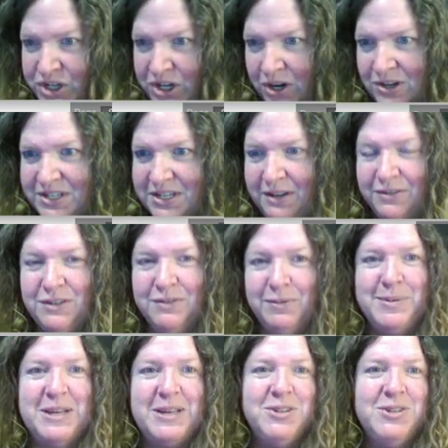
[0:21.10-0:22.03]
refreshing
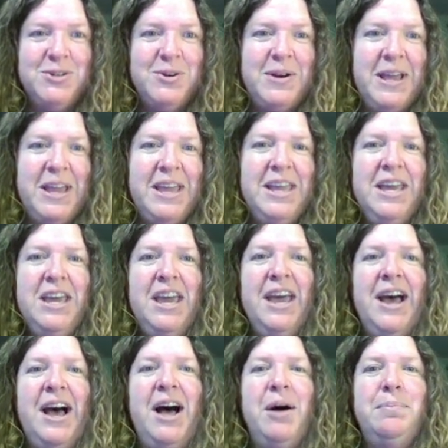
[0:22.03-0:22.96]
ourselves from
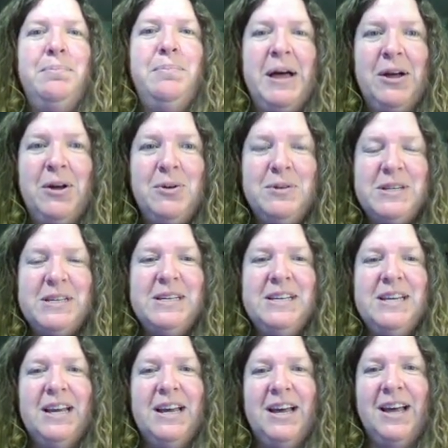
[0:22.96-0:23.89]
yesterday
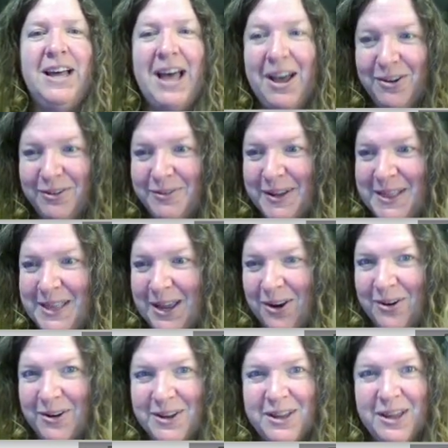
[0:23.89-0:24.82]
about how
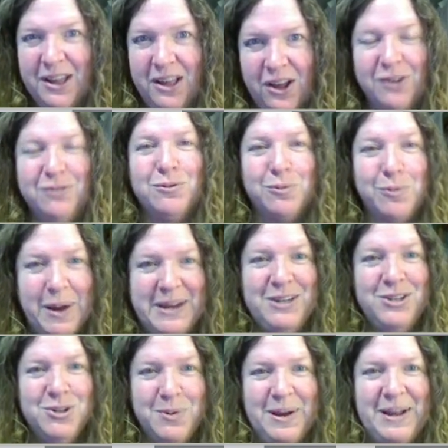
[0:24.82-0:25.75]
to find the area of
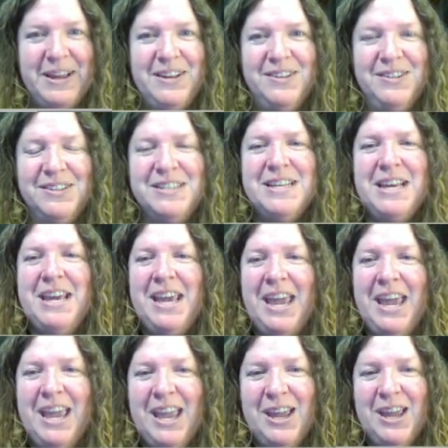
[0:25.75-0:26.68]
right
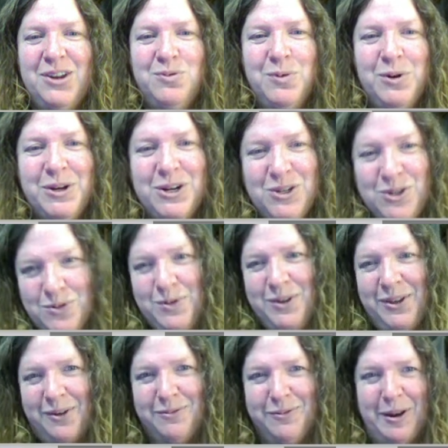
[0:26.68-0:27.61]
triangles, and we're
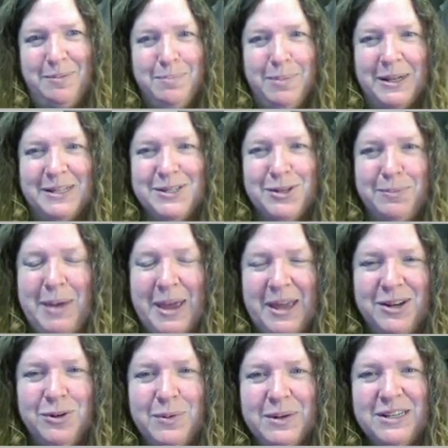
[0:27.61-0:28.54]
going to do it with our friend
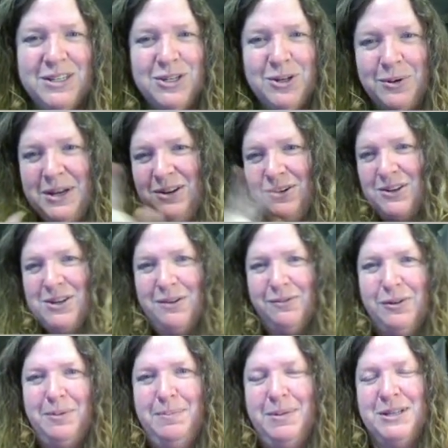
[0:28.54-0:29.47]
Puzzle Penguin. So
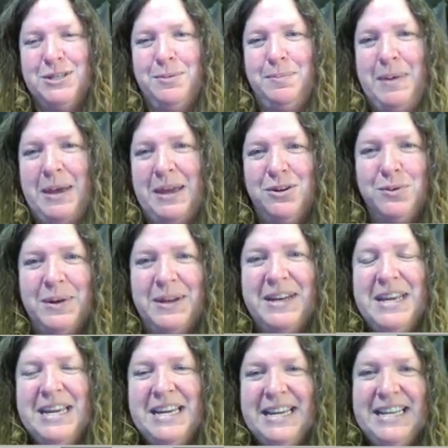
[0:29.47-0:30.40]
here's our friend Puzzle
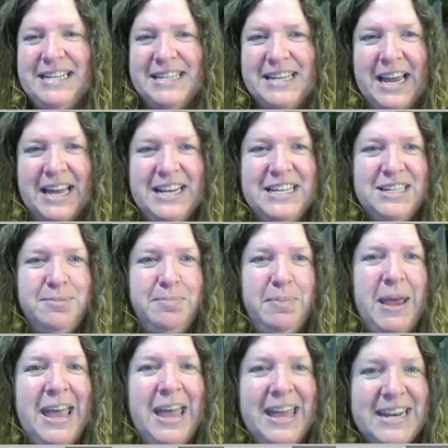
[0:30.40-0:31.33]
Penguin. He's got
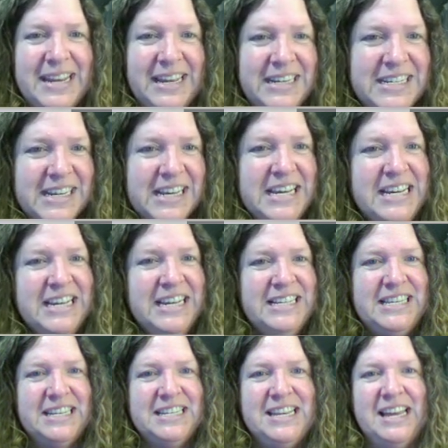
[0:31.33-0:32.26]
his pennant.
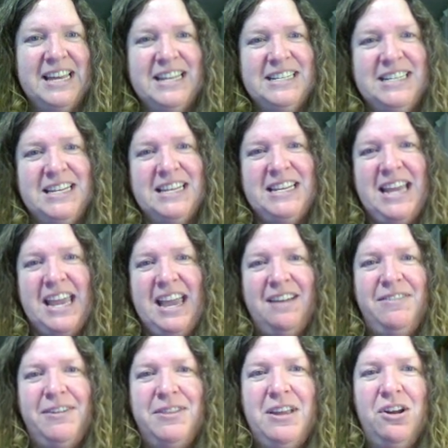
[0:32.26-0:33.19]
He says,
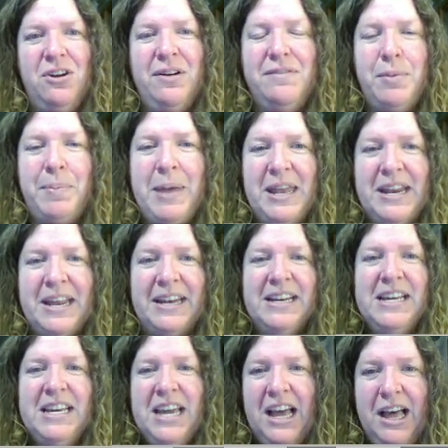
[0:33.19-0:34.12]
today I found the area of
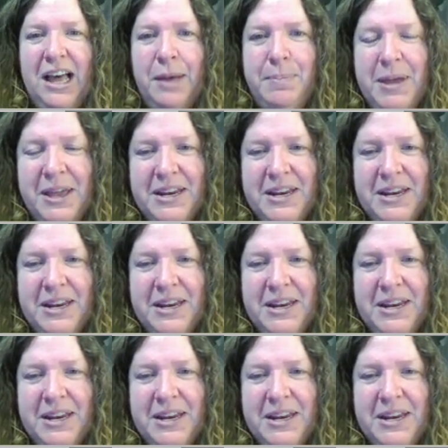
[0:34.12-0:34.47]
a pennant.